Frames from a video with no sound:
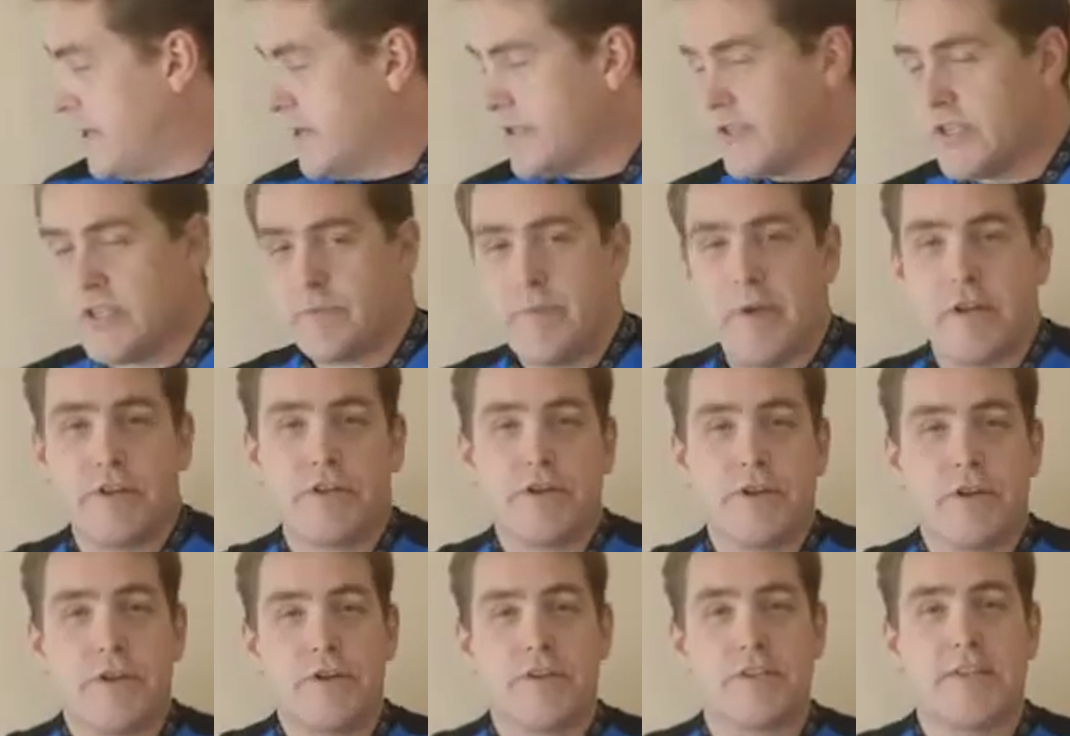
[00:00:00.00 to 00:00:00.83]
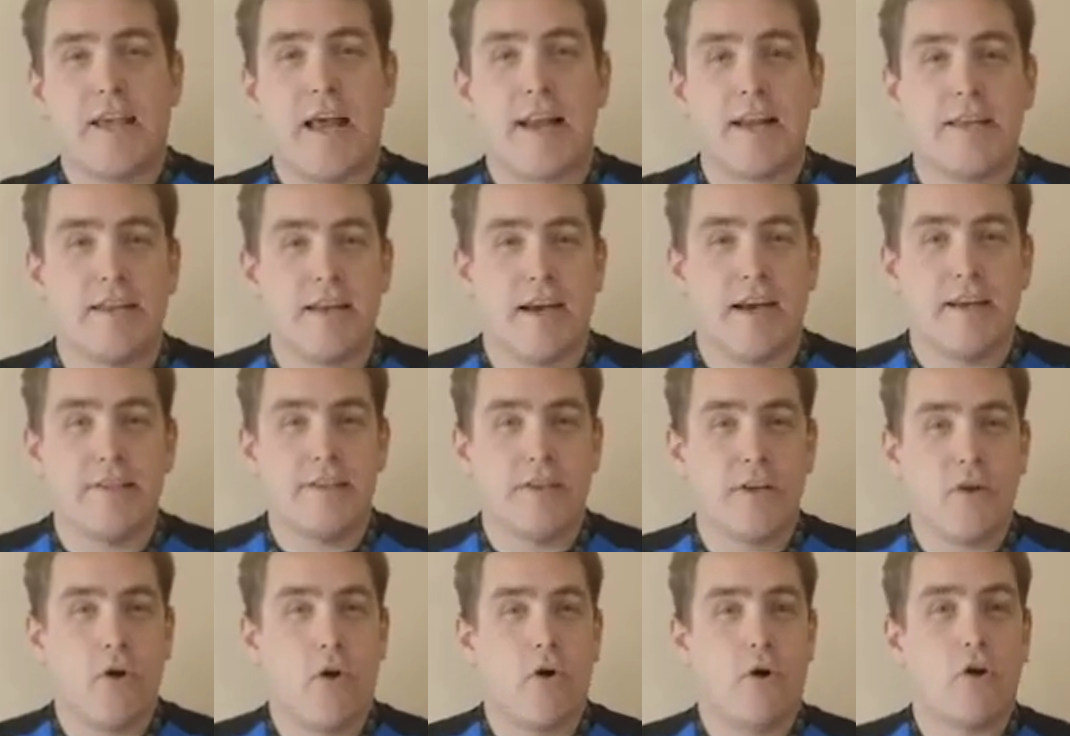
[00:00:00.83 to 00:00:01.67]
is just make sure you're
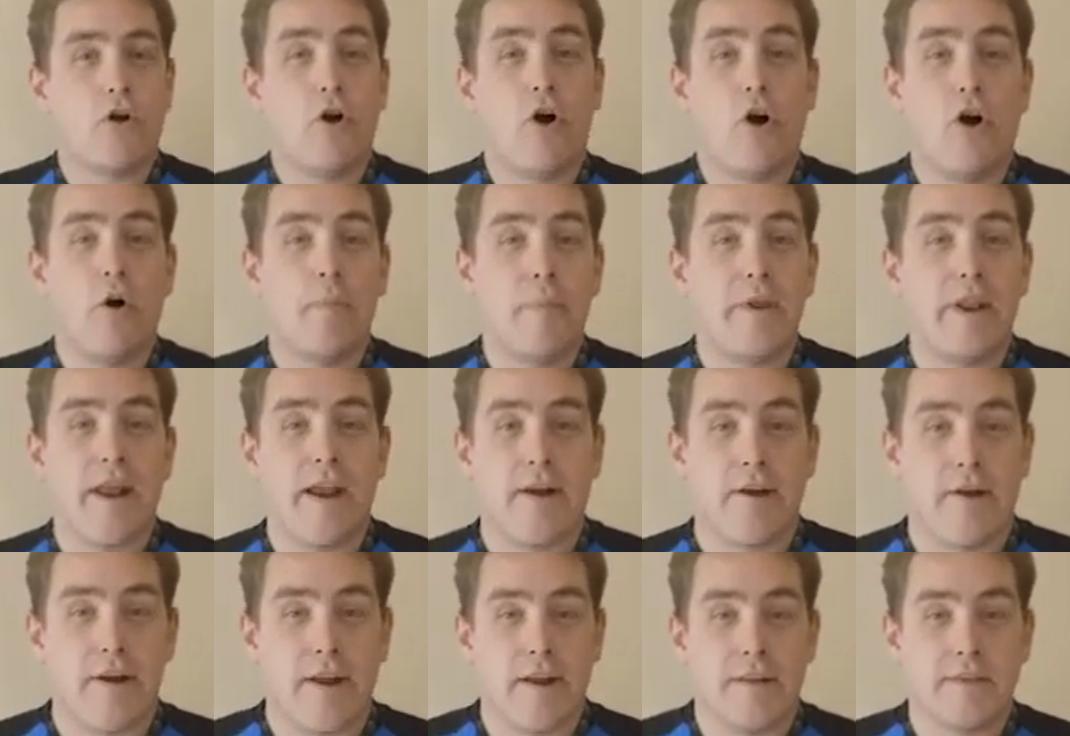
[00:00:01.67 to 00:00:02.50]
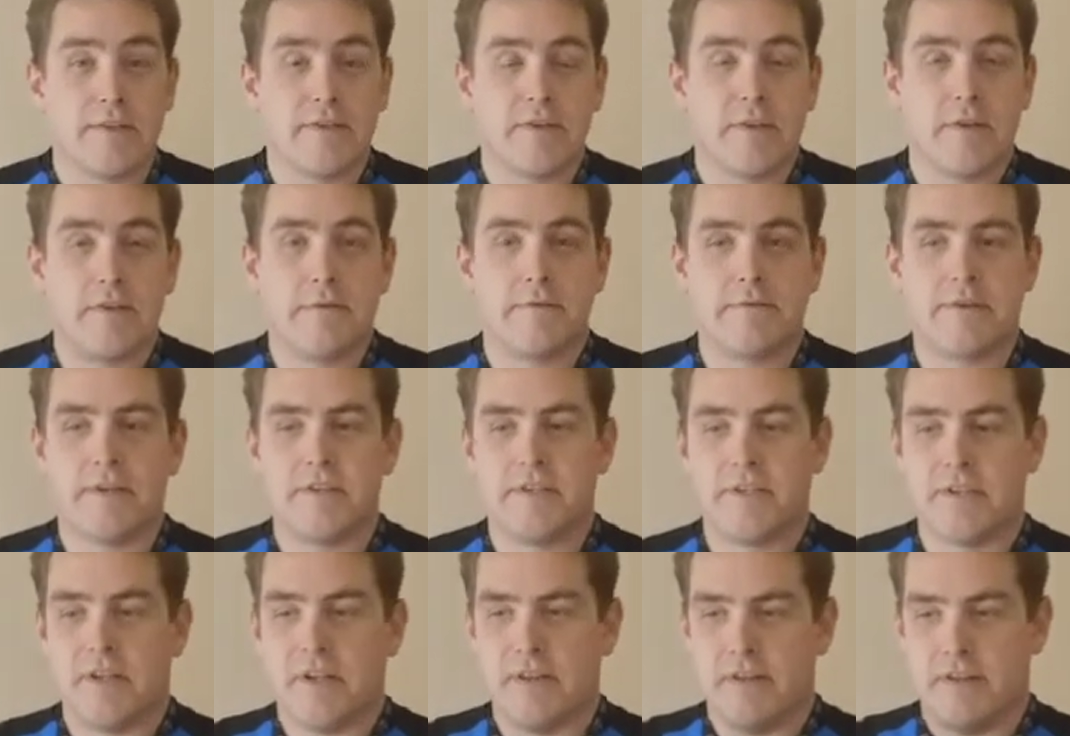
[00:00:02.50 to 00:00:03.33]
sanitizing all common areas
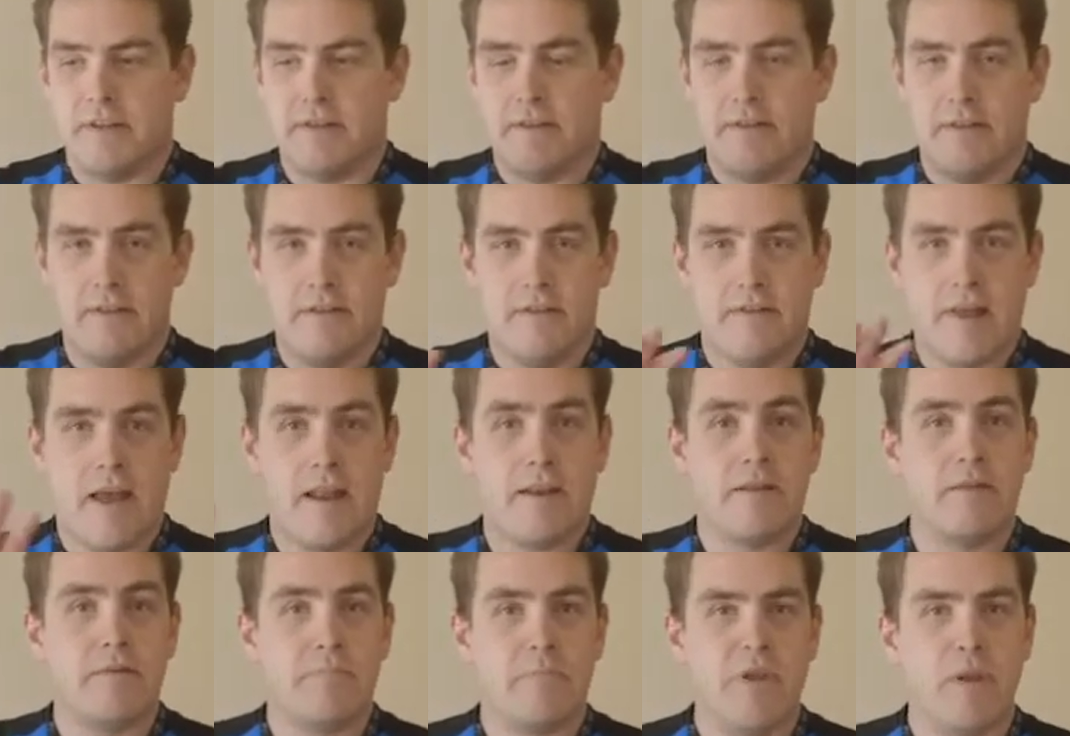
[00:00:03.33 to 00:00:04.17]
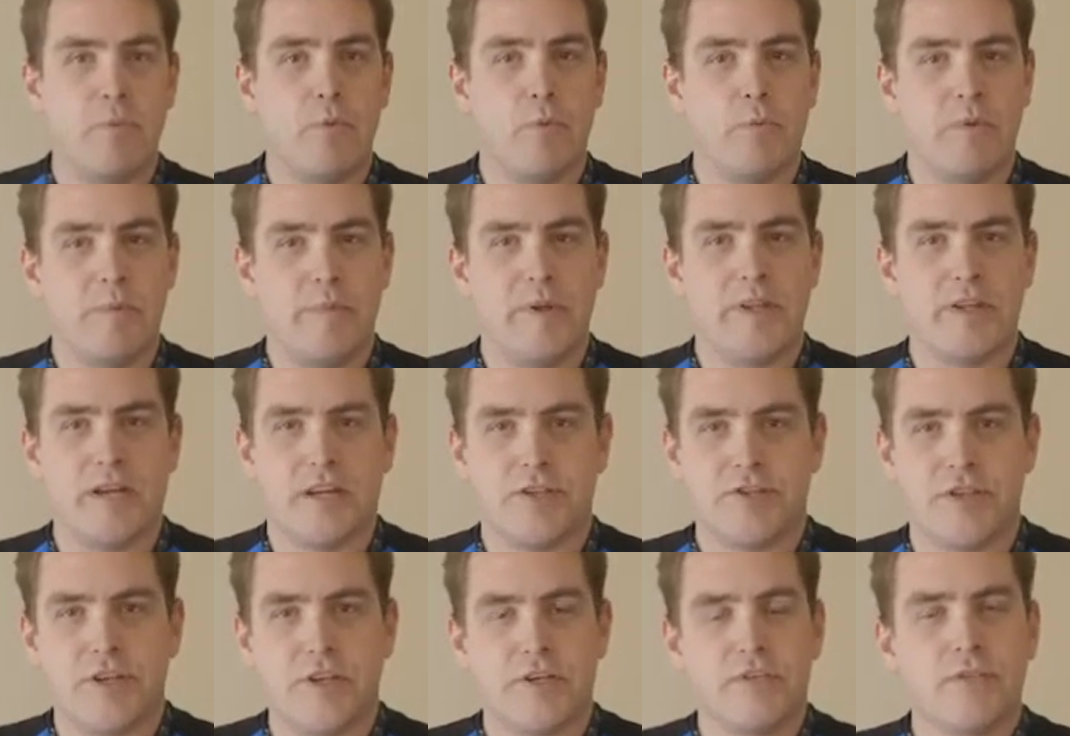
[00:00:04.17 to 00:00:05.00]
that people would be
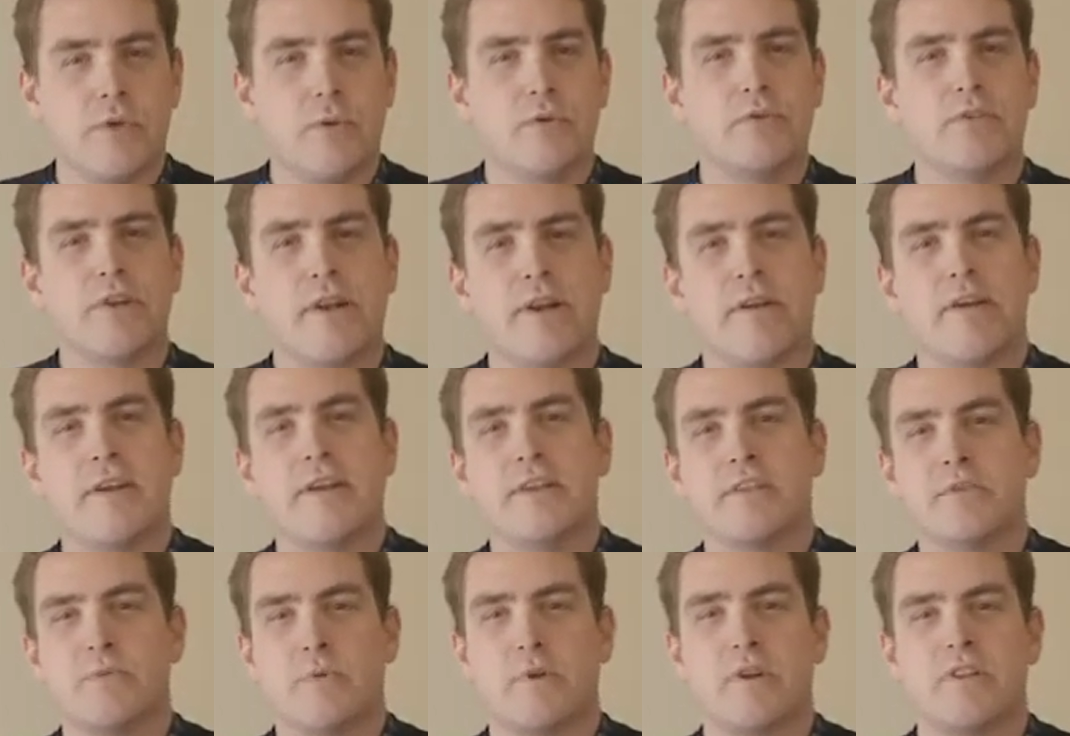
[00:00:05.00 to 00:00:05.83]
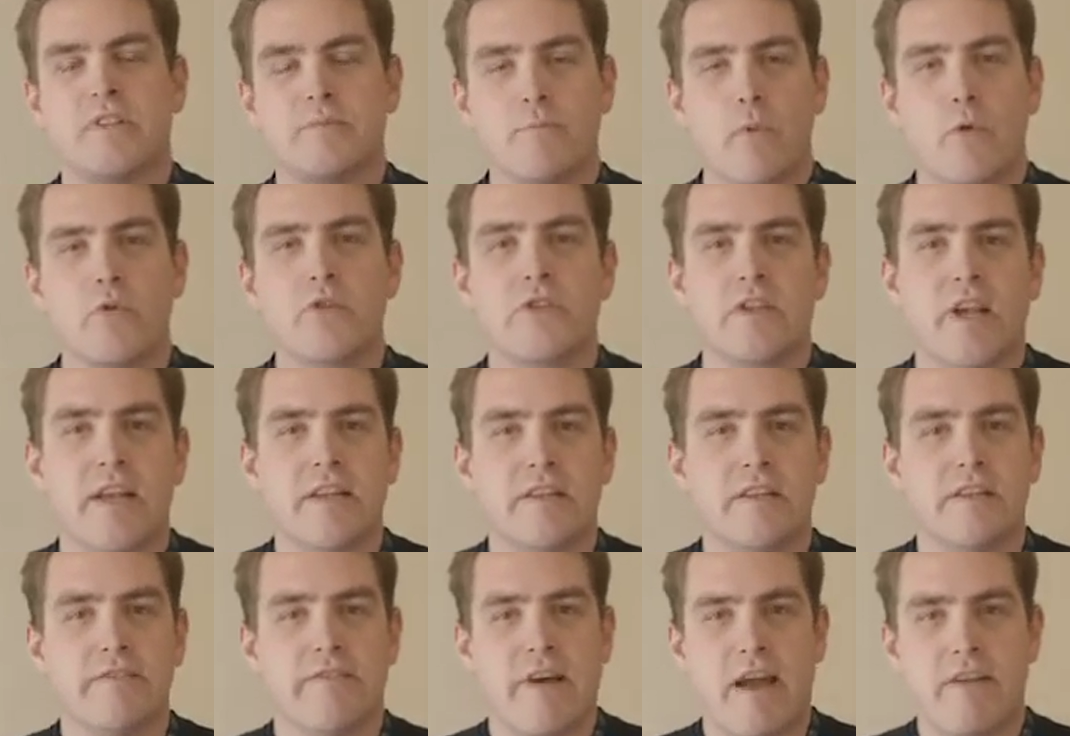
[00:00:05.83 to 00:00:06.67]
touching, because those are areas where it's most
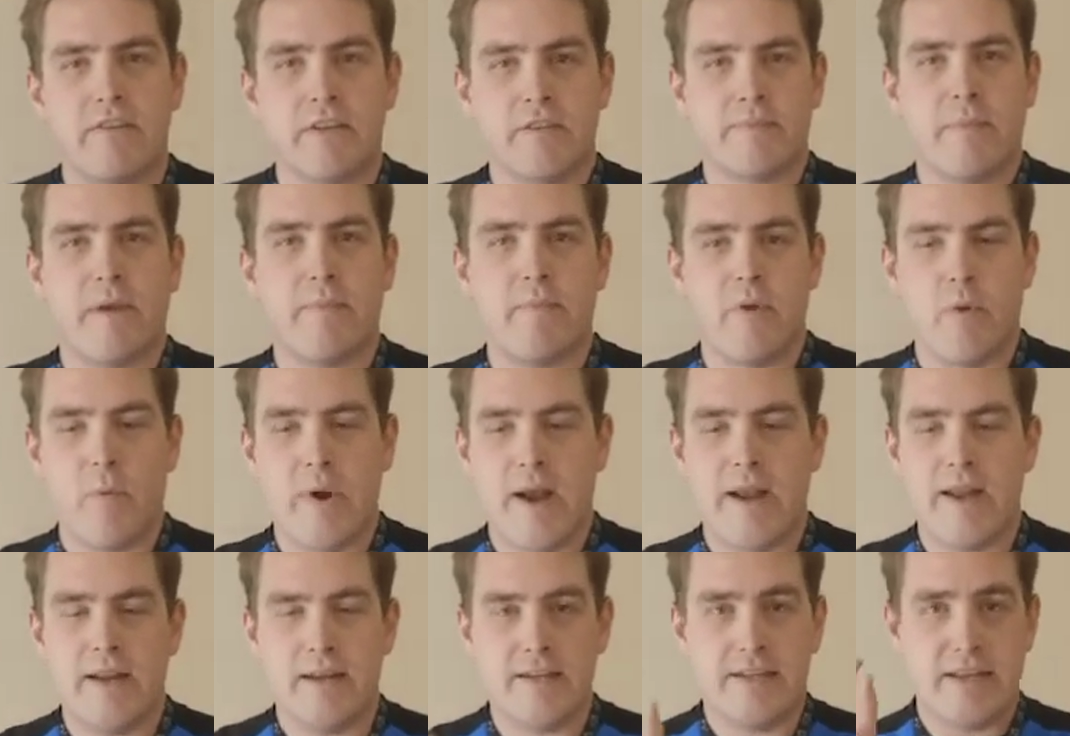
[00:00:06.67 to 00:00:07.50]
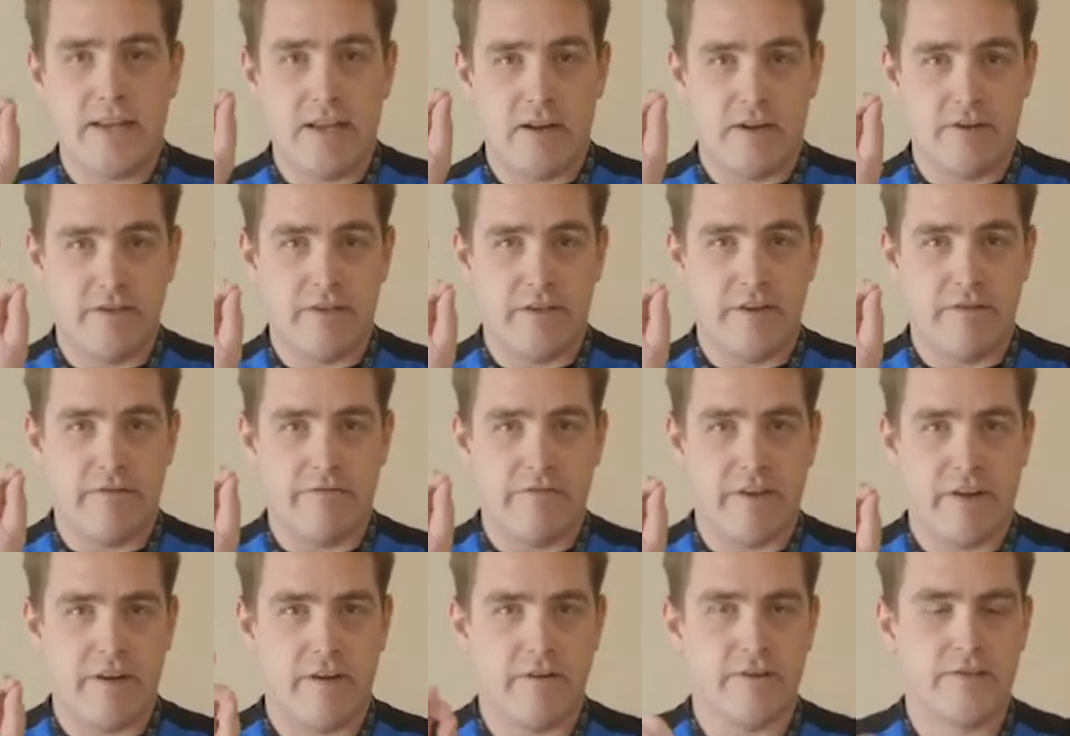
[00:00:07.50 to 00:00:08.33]
likely the virus might be waiting to get onto your
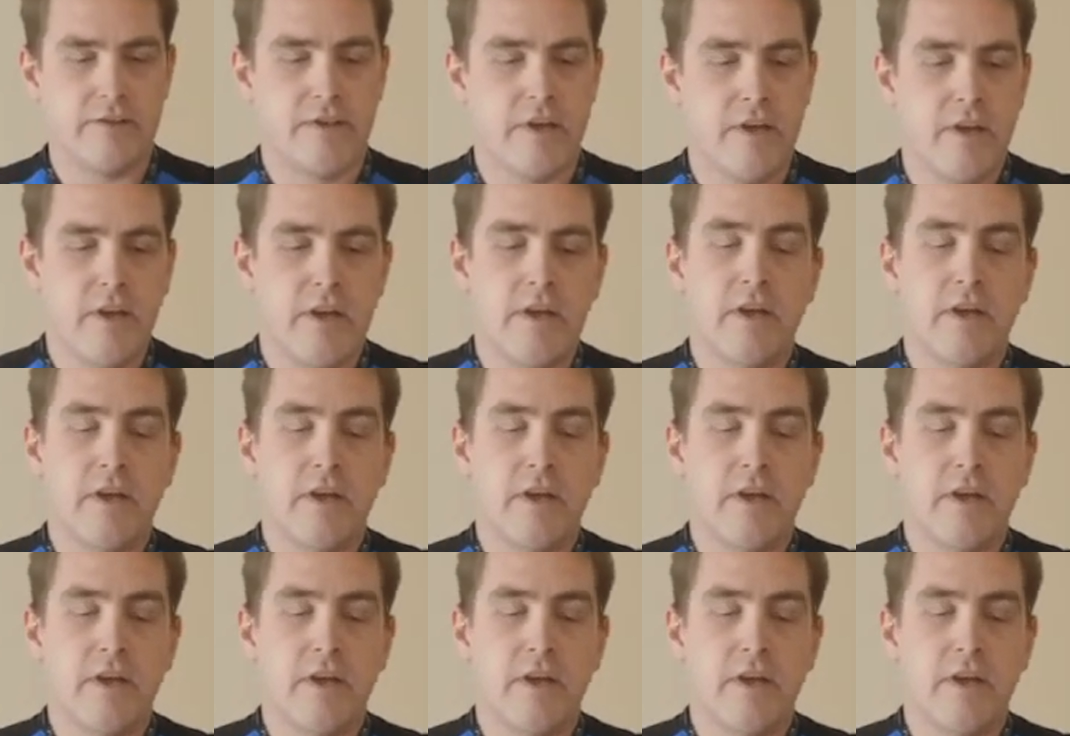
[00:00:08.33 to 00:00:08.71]
fingers.